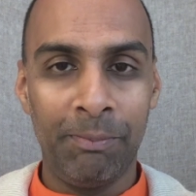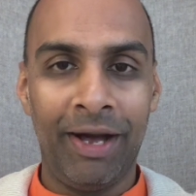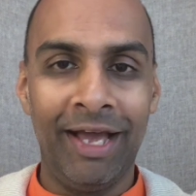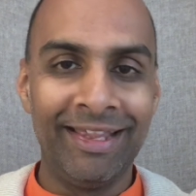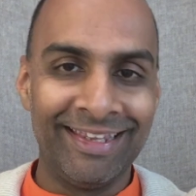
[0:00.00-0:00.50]

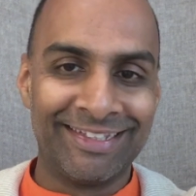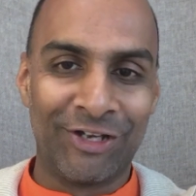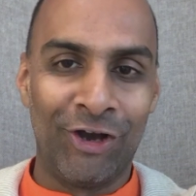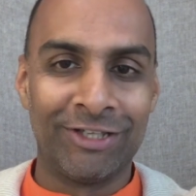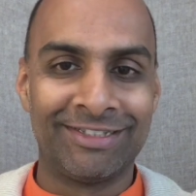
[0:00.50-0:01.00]
by this
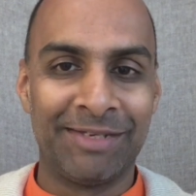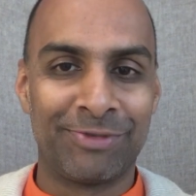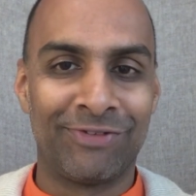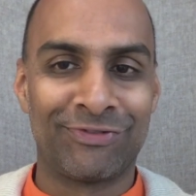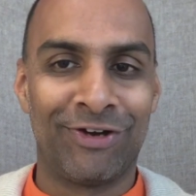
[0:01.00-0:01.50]

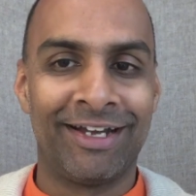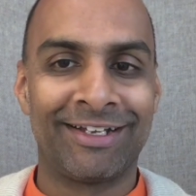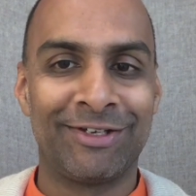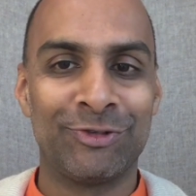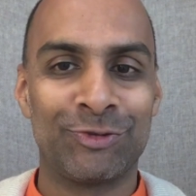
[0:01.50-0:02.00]
concept of trying to
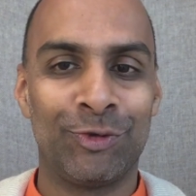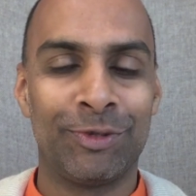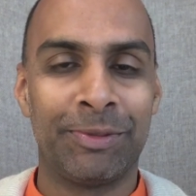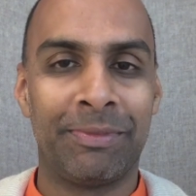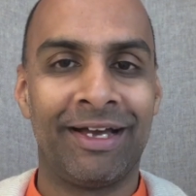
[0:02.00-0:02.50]
control
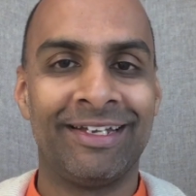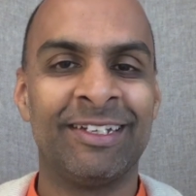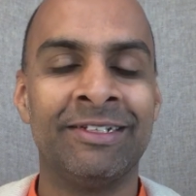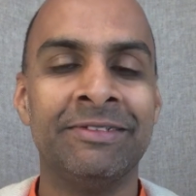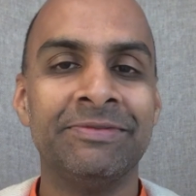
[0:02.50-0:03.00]
the mind.
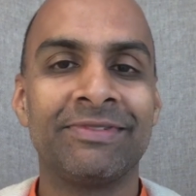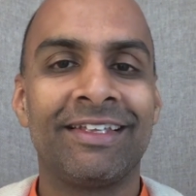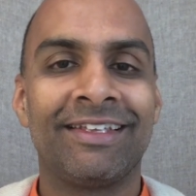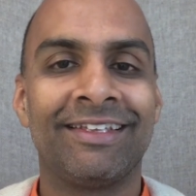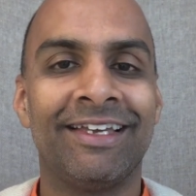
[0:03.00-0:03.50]

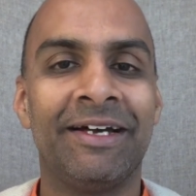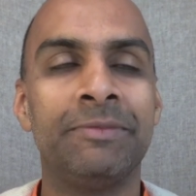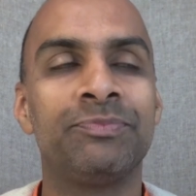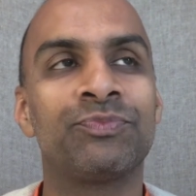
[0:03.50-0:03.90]
Yeah?